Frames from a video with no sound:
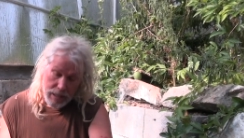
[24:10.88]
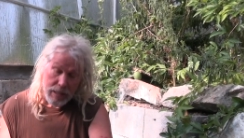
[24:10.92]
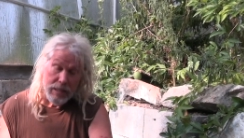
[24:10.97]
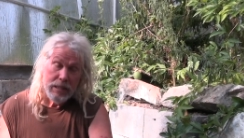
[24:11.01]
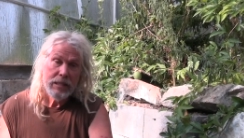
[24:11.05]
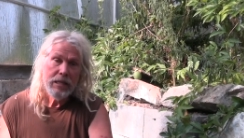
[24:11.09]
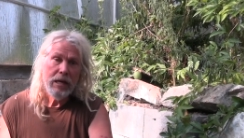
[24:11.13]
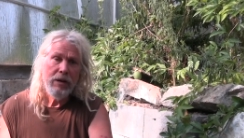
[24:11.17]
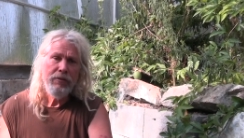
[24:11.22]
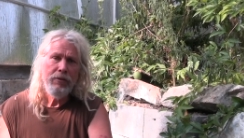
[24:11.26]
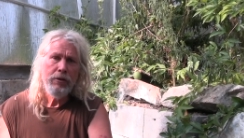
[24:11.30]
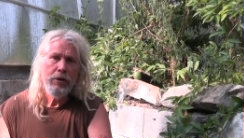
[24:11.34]

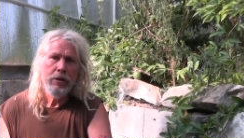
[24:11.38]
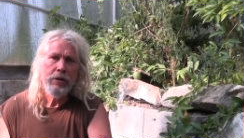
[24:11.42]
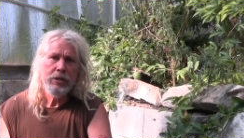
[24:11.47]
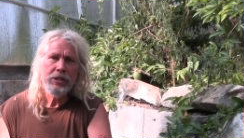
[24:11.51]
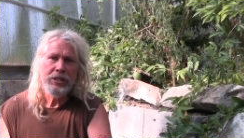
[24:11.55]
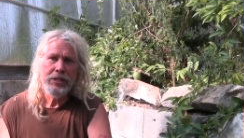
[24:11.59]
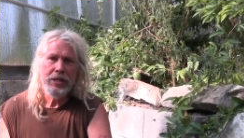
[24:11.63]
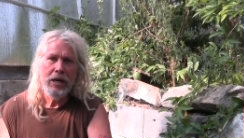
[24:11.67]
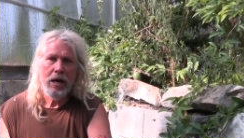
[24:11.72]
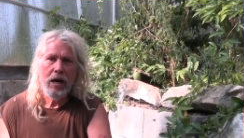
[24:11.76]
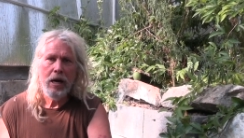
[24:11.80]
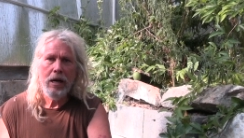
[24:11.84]
suffers
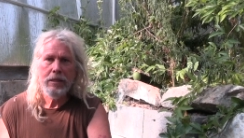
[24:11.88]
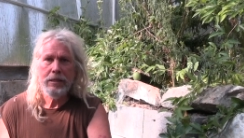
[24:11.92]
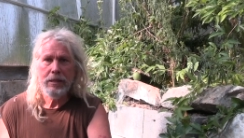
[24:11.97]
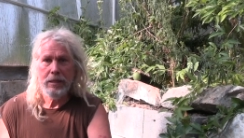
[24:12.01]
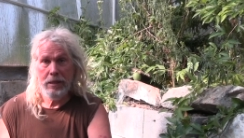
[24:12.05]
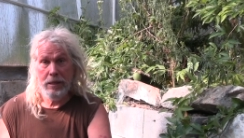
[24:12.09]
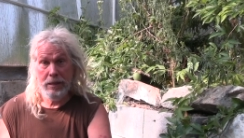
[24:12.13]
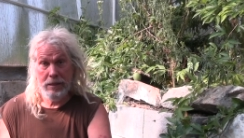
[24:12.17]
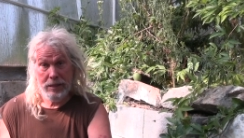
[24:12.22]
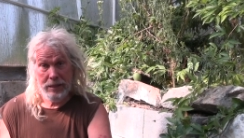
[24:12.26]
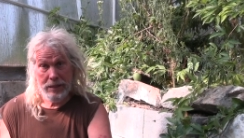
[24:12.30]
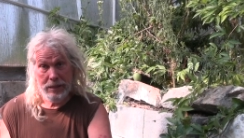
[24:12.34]
not
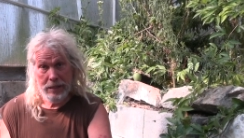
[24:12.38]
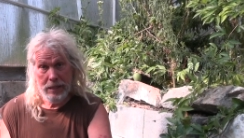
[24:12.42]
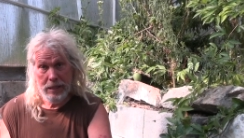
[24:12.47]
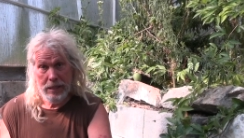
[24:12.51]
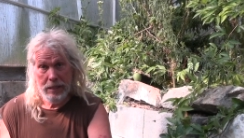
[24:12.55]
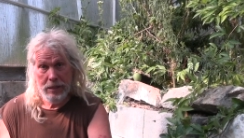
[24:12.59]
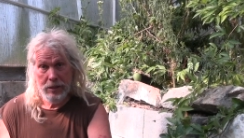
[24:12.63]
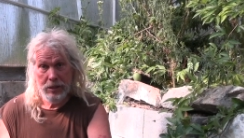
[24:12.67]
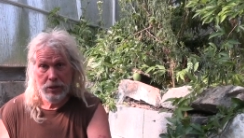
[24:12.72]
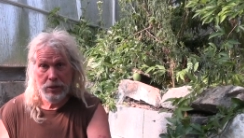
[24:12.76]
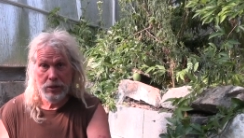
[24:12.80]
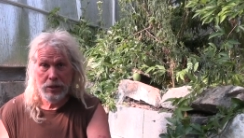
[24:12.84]
its
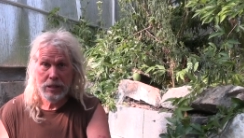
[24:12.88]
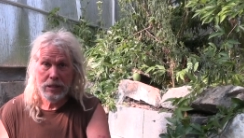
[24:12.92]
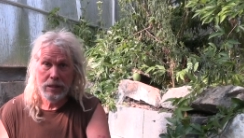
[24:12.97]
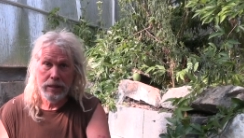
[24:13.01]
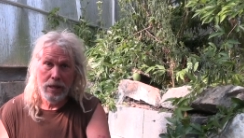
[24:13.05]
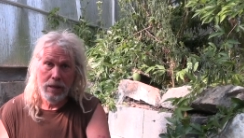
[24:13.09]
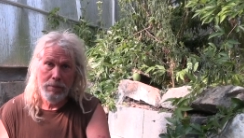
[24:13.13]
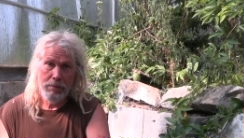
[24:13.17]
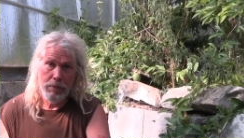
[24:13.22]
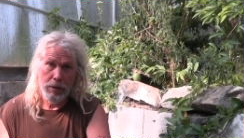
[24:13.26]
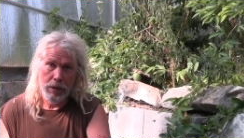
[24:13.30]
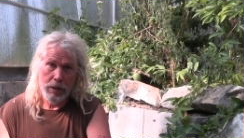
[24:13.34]
seeds to
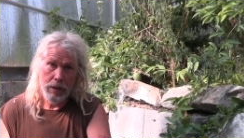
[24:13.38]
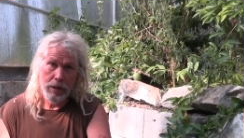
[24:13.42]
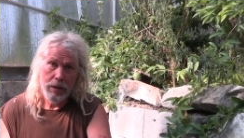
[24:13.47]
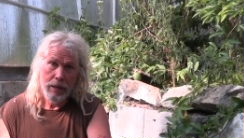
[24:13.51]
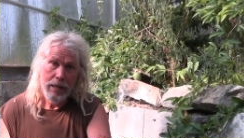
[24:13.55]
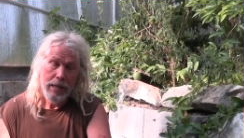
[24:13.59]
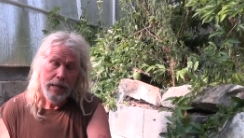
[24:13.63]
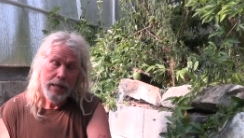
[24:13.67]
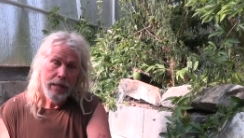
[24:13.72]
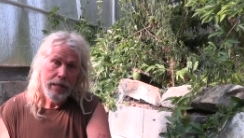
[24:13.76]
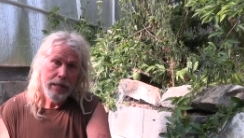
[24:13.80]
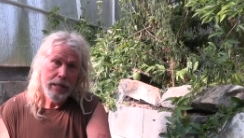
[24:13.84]
slumber,
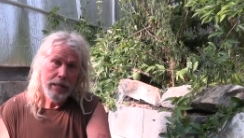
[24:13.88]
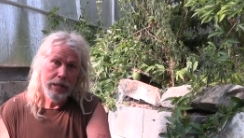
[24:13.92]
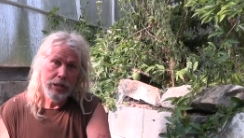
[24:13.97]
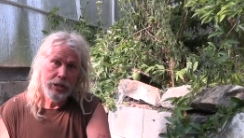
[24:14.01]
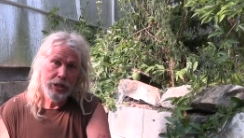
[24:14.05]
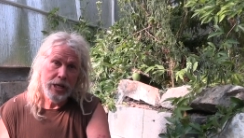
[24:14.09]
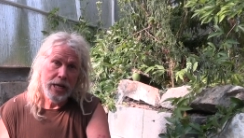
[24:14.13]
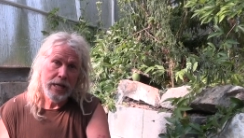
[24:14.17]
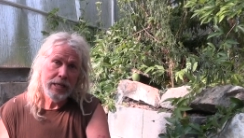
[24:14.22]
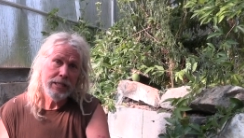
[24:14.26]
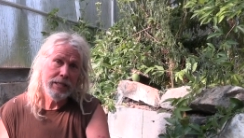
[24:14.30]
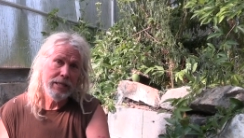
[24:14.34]

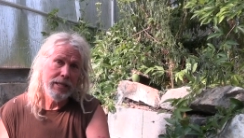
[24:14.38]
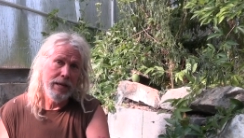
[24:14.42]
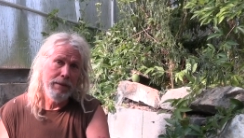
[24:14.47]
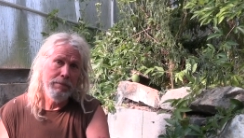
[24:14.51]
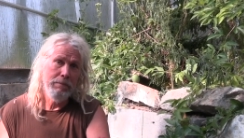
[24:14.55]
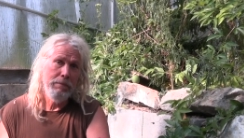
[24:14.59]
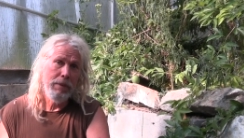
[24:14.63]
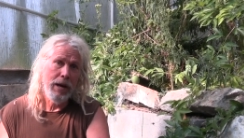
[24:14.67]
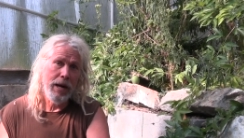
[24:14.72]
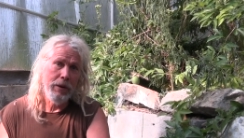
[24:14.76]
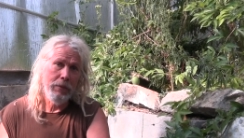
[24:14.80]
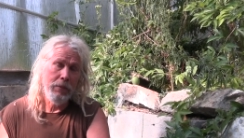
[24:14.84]
ejects
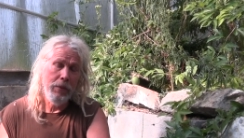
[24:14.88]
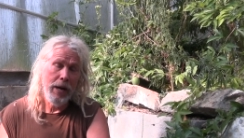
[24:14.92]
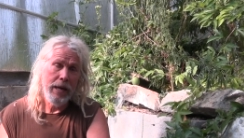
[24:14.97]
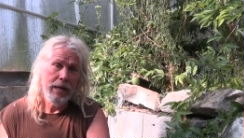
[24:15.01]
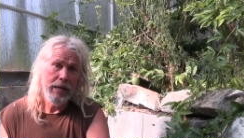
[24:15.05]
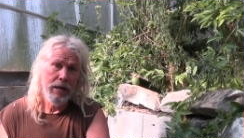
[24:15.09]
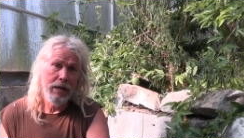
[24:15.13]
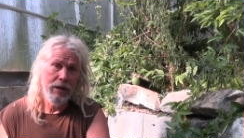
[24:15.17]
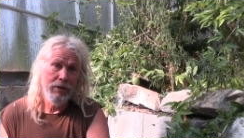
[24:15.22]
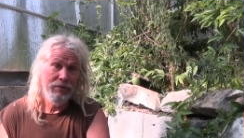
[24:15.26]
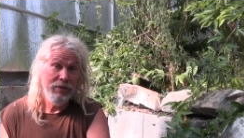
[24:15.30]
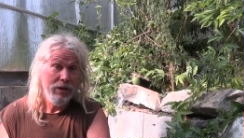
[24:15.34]
them by
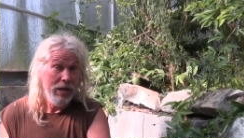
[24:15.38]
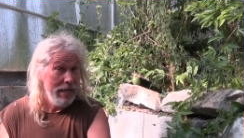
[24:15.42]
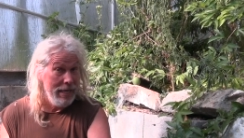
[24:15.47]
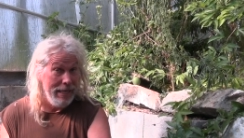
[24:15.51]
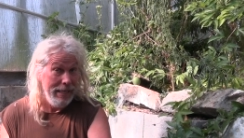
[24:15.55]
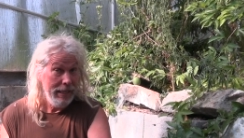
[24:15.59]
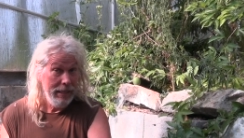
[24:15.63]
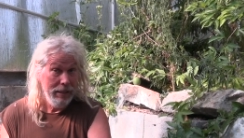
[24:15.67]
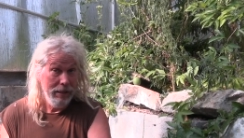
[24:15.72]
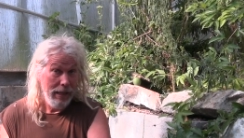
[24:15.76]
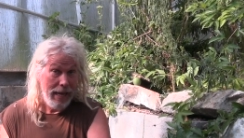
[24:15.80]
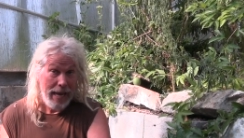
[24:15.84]
way of
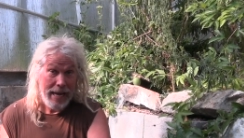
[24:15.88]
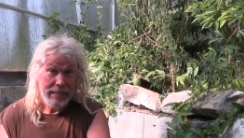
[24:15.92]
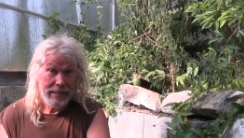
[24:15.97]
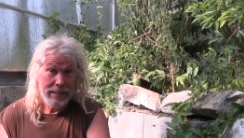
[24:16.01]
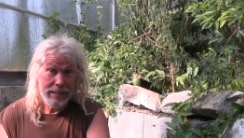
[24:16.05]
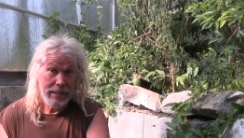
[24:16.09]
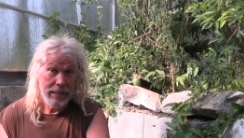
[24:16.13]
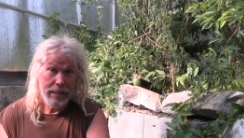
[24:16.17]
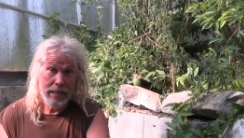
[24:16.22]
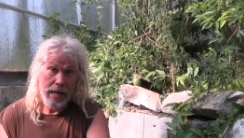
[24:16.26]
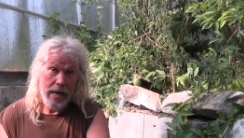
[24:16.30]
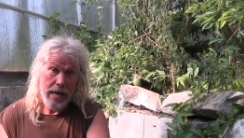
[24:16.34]

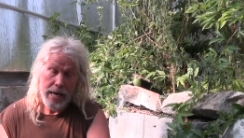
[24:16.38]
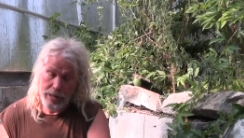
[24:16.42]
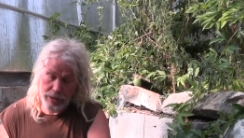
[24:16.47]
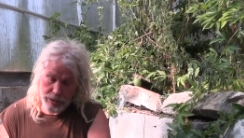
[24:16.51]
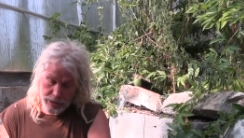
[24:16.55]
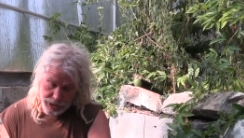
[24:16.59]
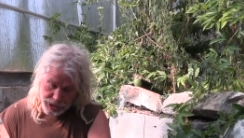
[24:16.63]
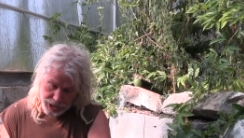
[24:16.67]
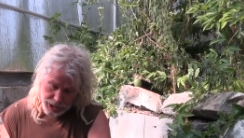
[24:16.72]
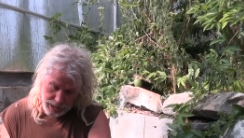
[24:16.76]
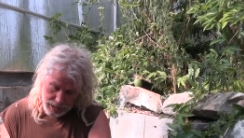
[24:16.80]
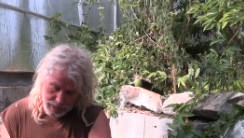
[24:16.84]
elastic
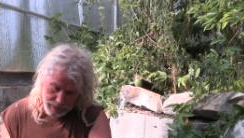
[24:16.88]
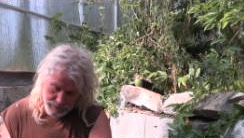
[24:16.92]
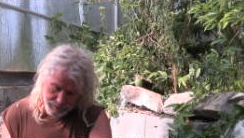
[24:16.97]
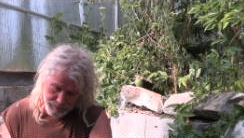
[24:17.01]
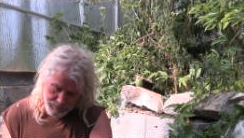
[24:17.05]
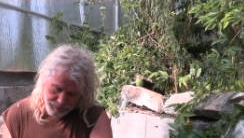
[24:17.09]
energy.